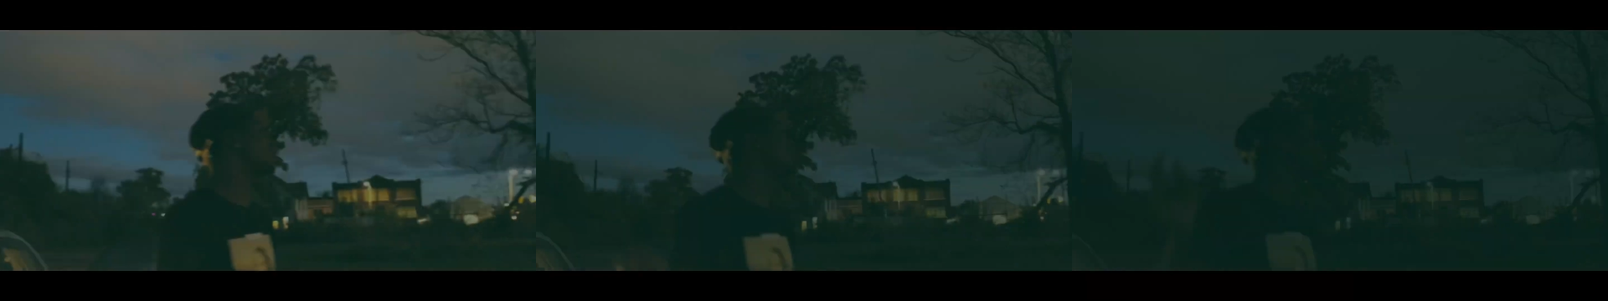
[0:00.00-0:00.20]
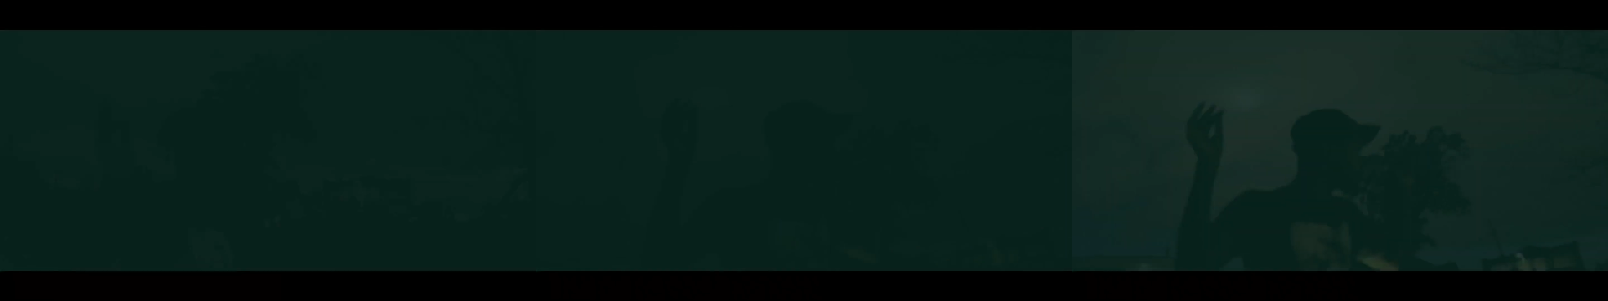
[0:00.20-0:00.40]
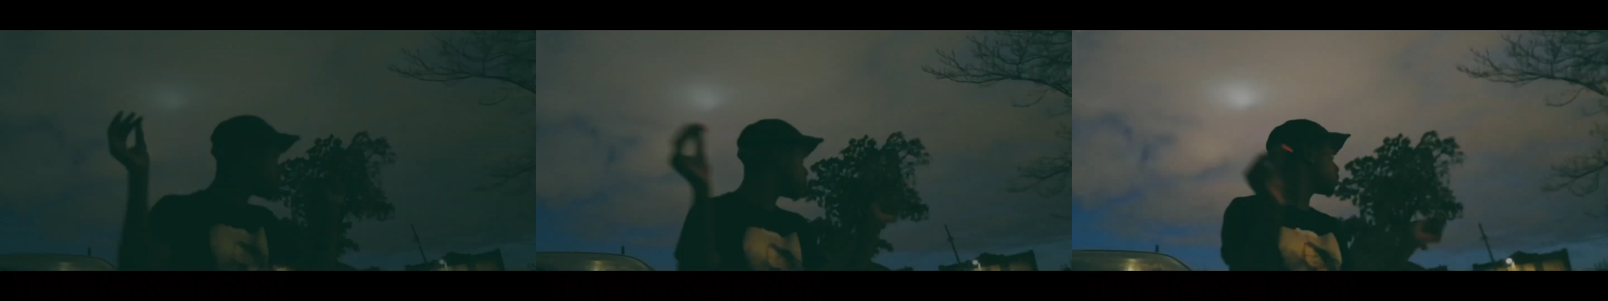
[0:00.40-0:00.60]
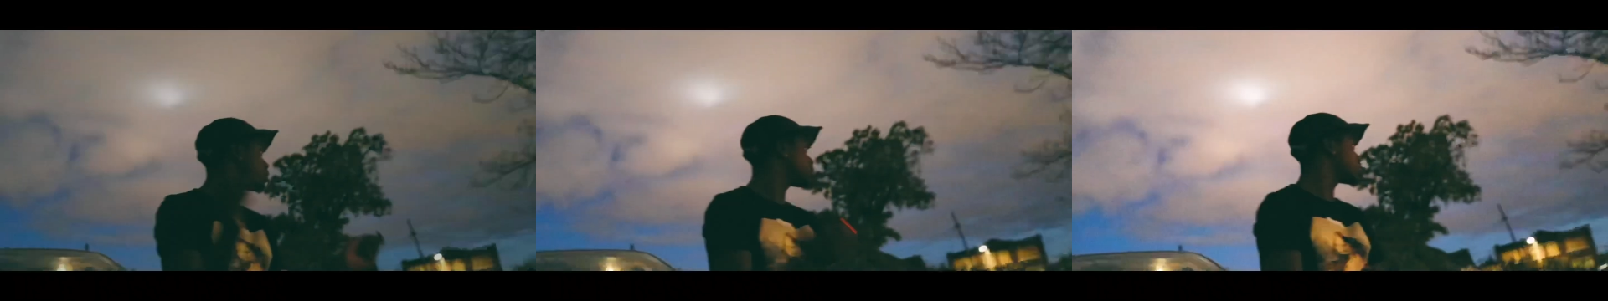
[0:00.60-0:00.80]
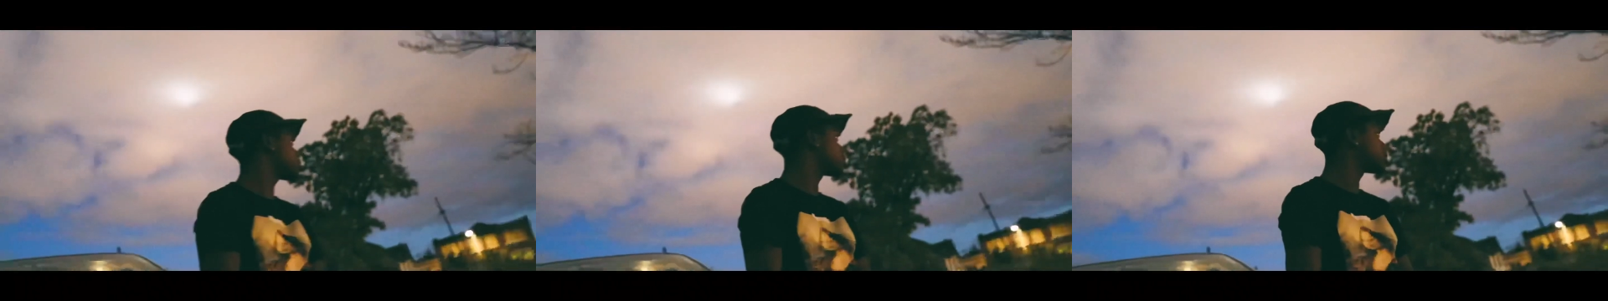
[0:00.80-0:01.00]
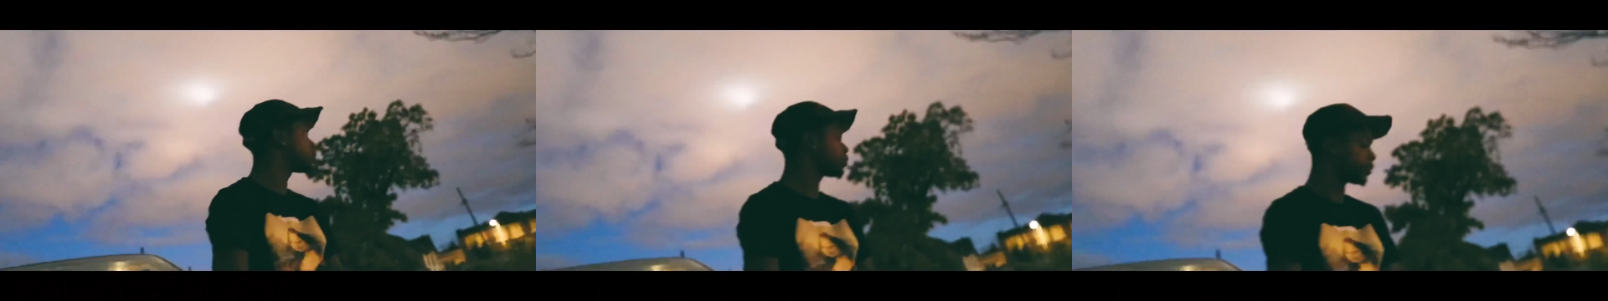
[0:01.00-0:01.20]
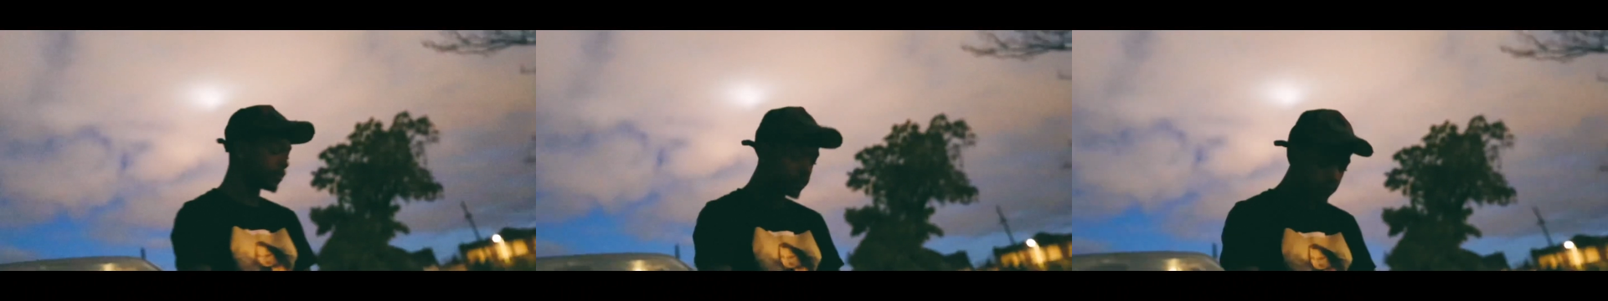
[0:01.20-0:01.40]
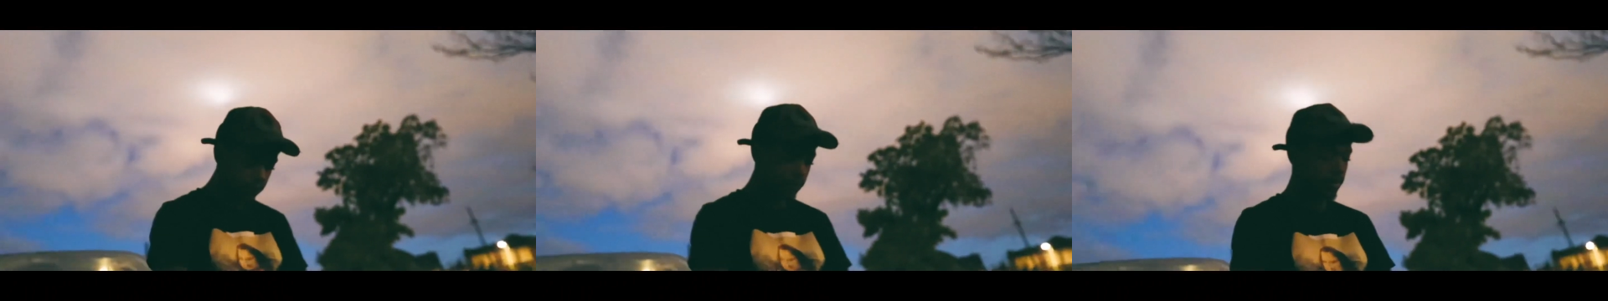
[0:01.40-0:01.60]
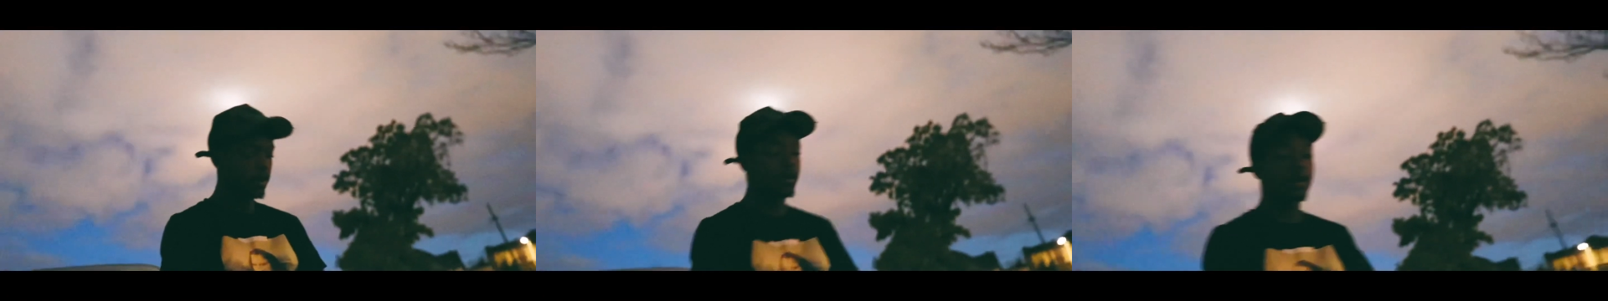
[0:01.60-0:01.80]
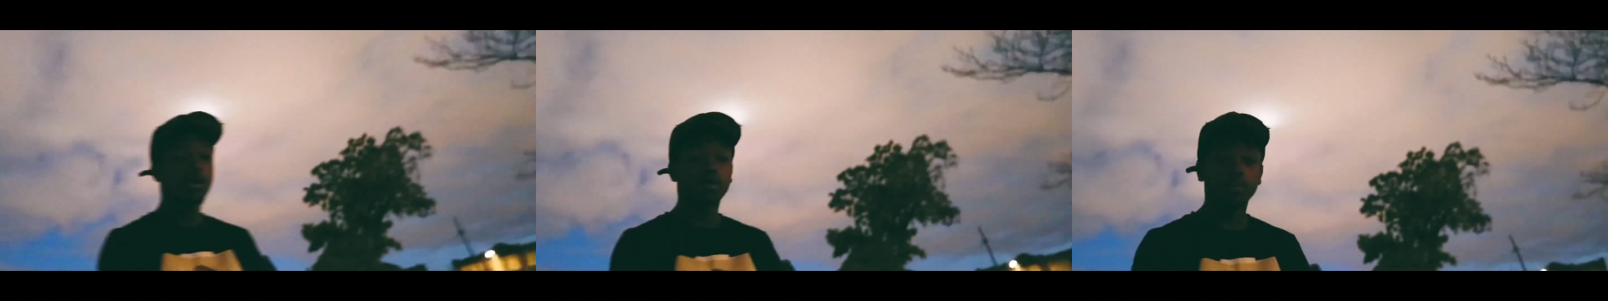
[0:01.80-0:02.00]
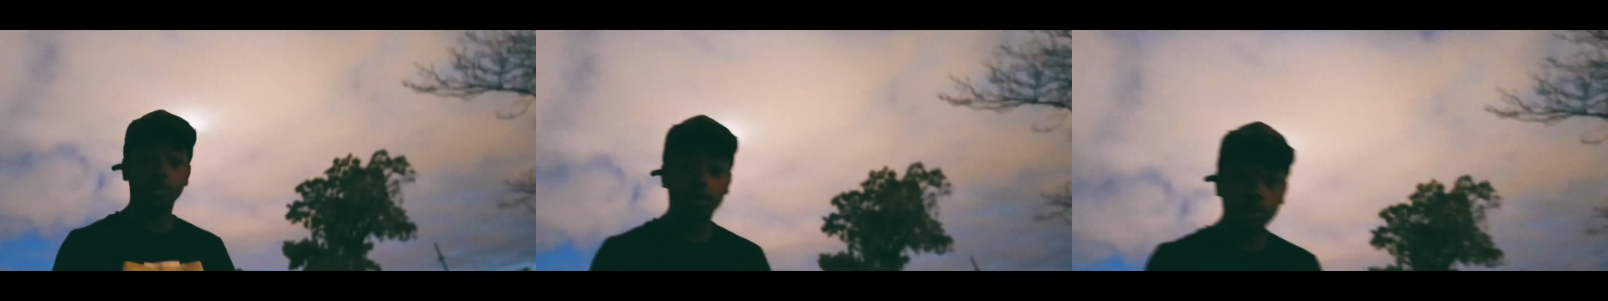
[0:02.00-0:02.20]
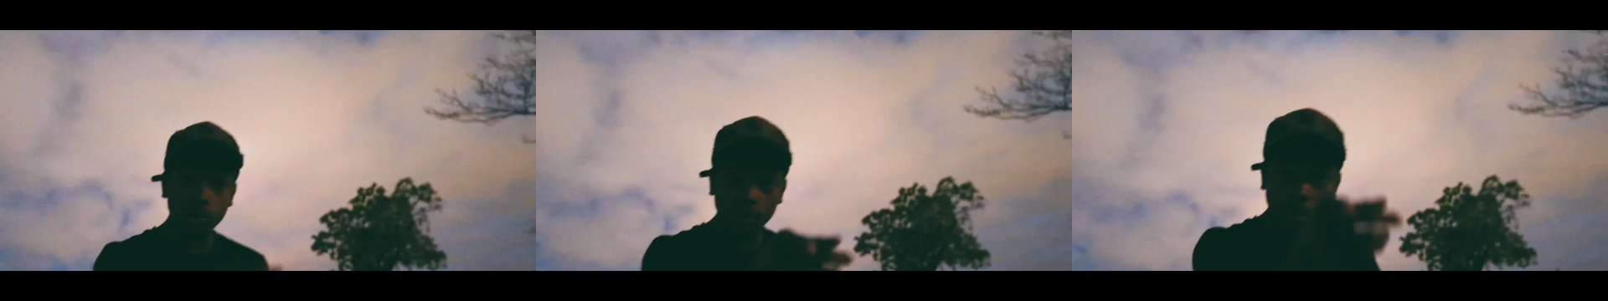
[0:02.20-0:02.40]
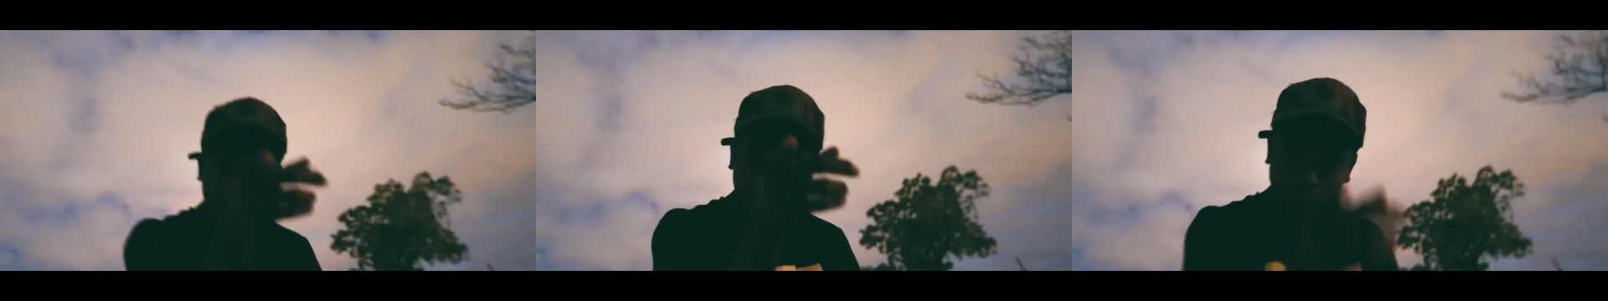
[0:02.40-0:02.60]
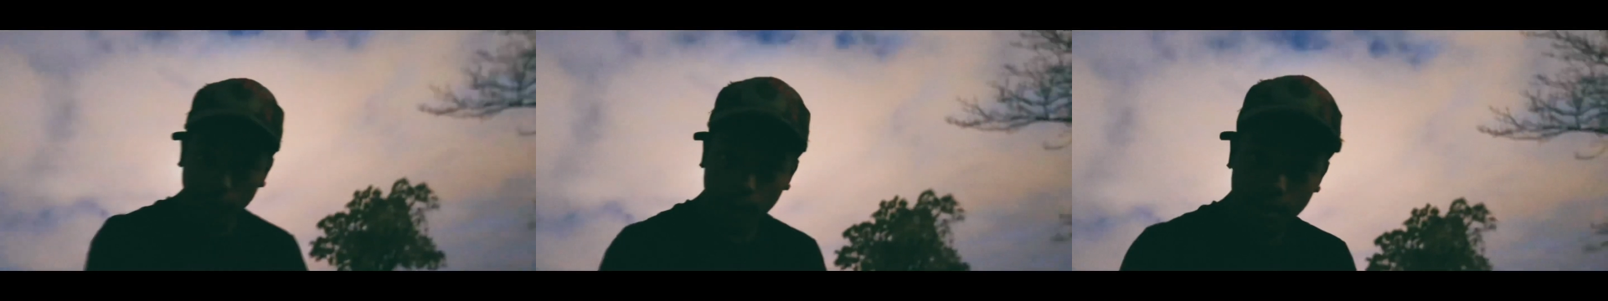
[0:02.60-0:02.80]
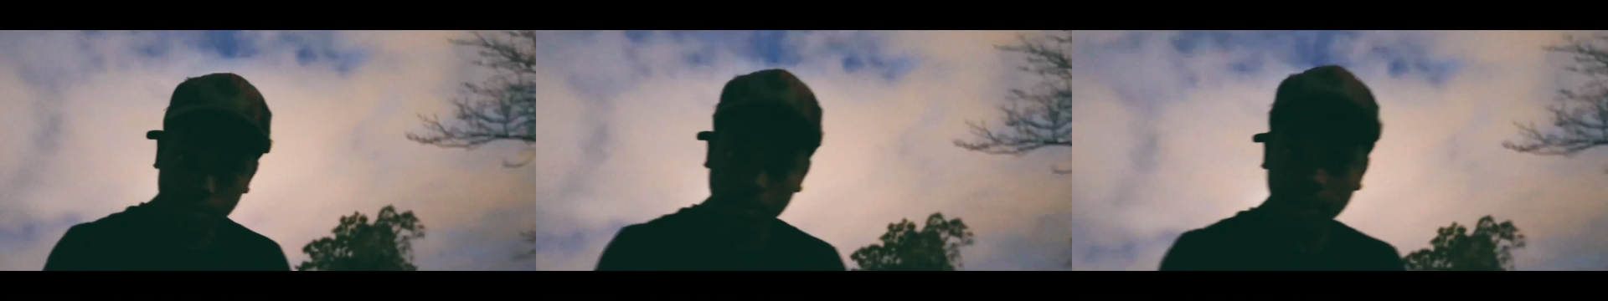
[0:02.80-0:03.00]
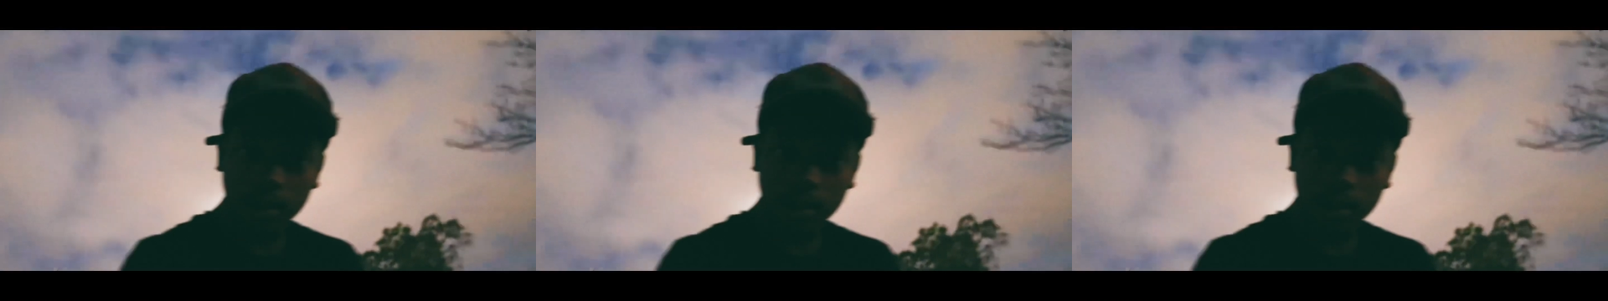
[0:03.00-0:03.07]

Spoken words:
(no speaker visible)